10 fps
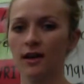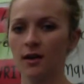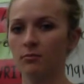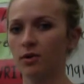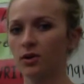
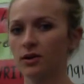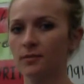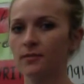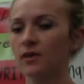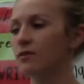First one
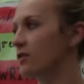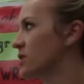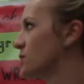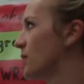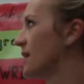is
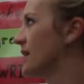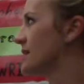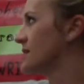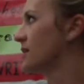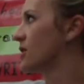car.
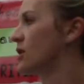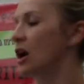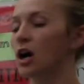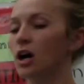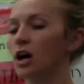
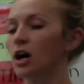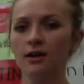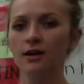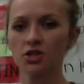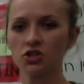Stretch it, ready,
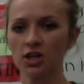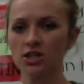go.